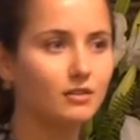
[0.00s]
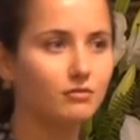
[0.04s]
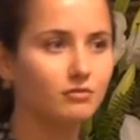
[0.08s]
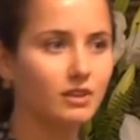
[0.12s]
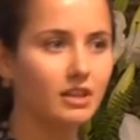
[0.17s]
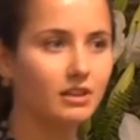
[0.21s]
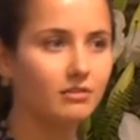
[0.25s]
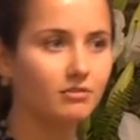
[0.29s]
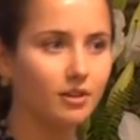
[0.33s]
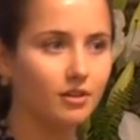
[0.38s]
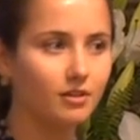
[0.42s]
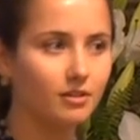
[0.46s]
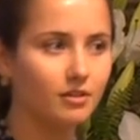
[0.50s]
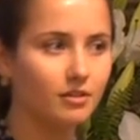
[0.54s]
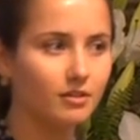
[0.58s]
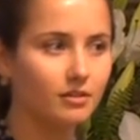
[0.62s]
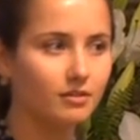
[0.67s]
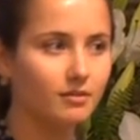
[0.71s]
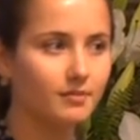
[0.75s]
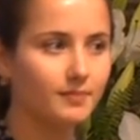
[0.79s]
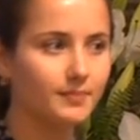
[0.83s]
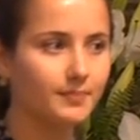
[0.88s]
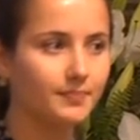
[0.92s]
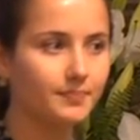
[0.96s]
regrowth.
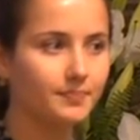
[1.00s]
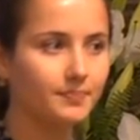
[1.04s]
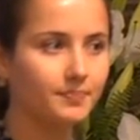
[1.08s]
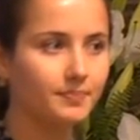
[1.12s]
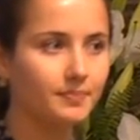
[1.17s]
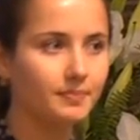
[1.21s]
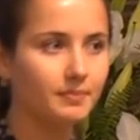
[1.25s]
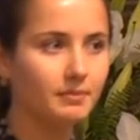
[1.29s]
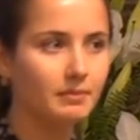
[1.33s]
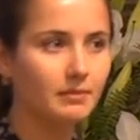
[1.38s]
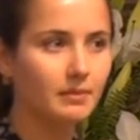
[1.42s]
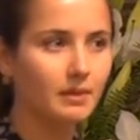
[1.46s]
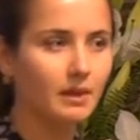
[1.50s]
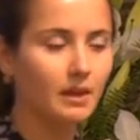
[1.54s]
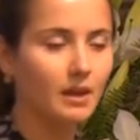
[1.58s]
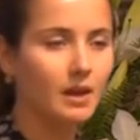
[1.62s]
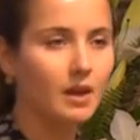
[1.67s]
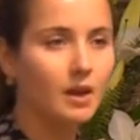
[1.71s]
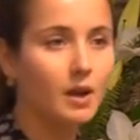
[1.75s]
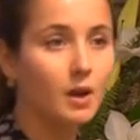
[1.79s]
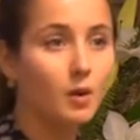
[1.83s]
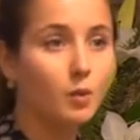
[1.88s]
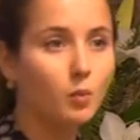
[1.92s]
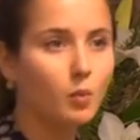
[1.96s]

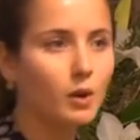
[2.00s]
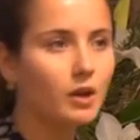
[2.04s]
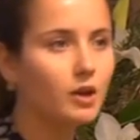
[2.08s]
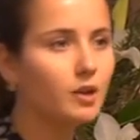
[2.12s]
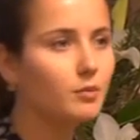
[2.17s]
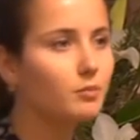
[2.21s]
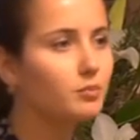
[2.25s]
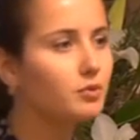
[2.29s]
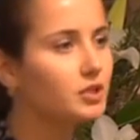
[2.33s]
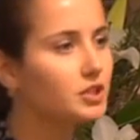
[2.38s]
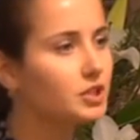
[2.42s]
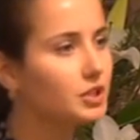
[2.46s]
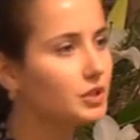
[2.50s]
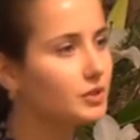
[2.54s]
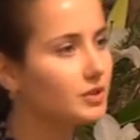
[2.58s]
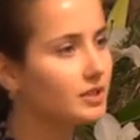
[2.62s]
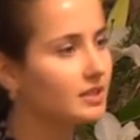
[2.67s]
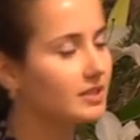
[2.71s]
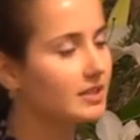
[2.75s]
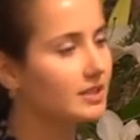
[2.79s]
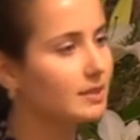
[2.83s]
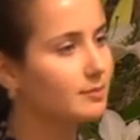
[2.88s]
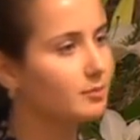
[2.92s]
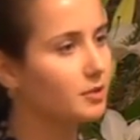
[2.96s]
We could produce
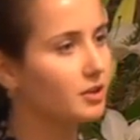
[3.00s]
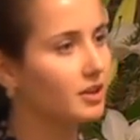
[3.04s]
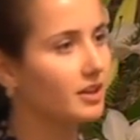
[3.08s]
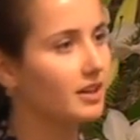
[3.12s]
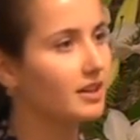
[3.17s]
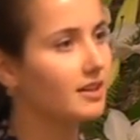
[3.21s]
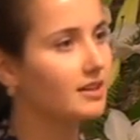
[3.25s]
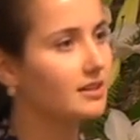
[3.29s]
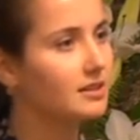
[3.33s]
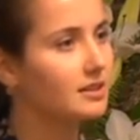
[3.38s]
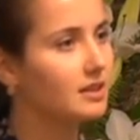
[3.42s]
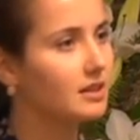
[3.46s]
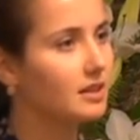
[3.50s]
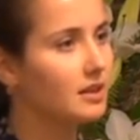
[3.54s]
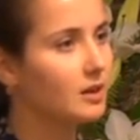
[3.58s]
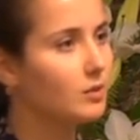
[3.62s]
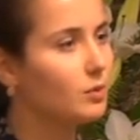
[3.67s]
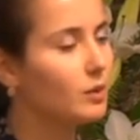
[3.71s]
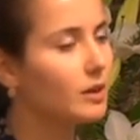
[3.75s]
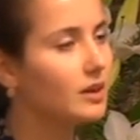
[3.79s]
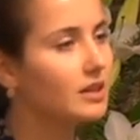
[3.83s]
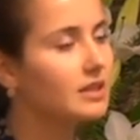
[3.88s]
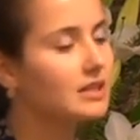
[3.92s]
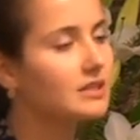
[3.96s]
this product.
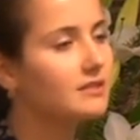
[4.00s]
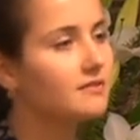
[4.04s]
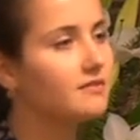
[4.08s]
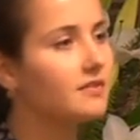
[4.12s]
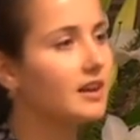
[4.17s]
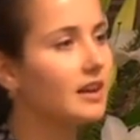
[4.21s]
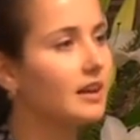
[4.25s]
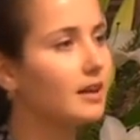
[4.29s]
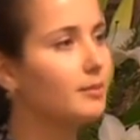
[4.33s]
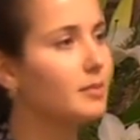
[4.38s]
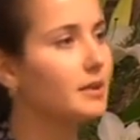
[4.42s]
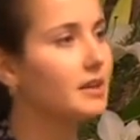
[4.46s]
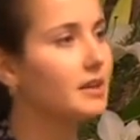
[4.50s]
We could develop